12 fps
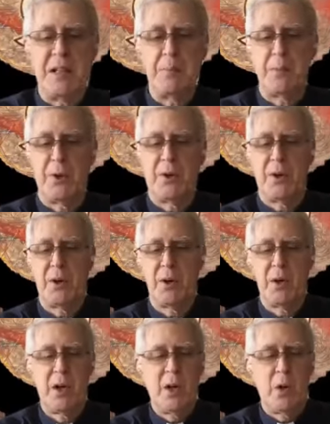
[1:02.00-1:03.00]
deeper
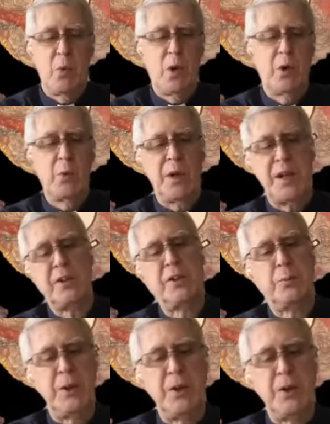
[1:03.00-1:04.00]
where we
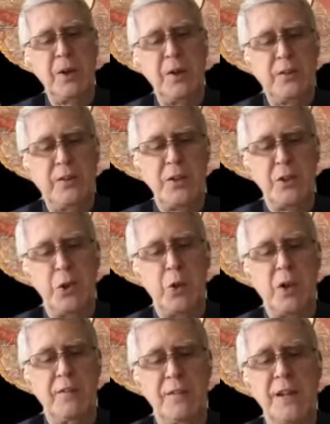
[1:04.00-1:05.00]
experience the
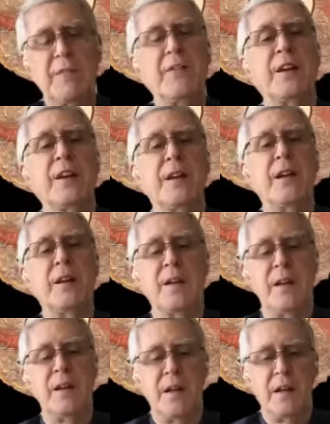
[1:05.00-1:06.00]
joy of living
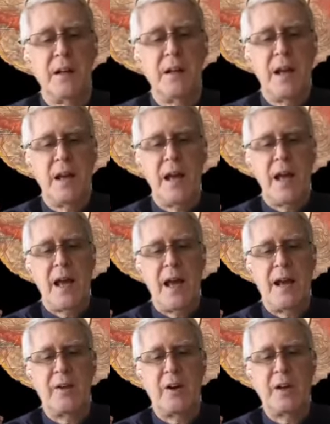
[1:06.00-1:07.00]

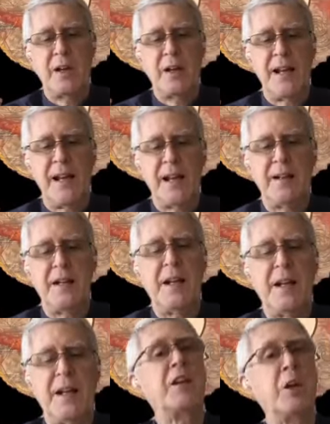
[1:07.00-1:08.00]
and are connected
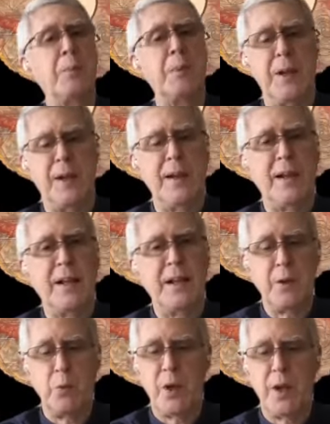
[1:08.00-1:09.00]

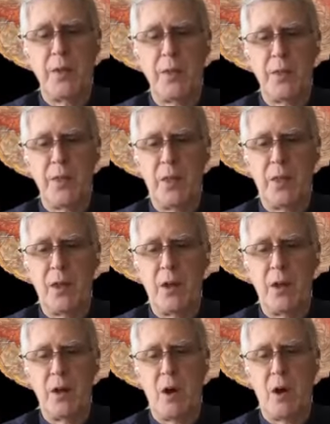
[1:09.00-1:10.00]
intimately with
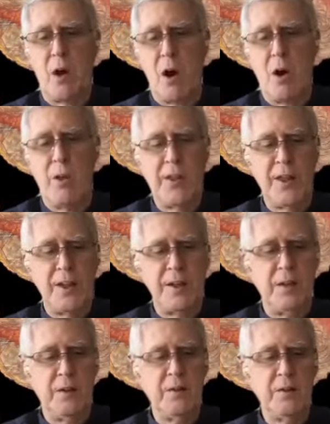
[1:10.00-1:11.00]
all that
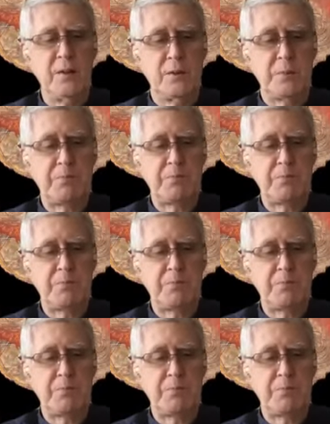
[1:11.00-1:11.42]
is.